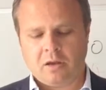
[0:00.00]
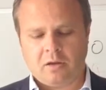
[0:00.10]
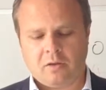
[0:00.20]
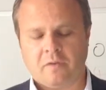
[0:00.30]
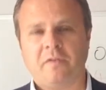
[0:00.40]

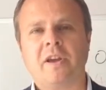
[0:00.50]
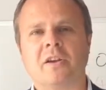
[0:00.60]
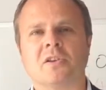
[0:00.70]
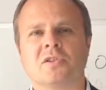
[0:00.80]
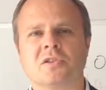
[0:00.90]
The
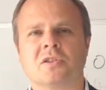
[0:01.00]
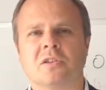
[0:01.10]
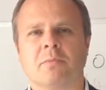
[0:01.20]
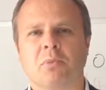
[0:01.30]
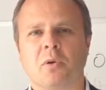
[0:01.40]
figures,
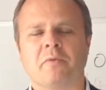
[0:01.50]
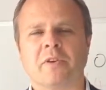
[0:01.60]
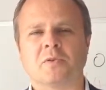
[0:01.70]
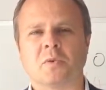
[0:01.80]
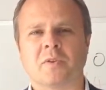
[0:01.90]
the employment
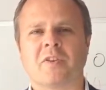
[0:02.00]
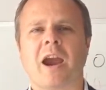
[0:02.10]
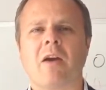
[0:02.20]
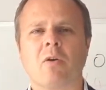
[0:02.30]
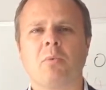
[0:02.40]
figures were
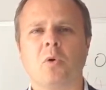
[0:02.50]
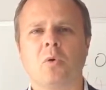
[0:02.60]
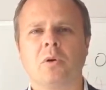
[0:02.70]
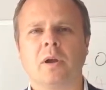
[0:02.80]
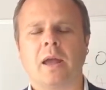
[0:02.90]
terrible,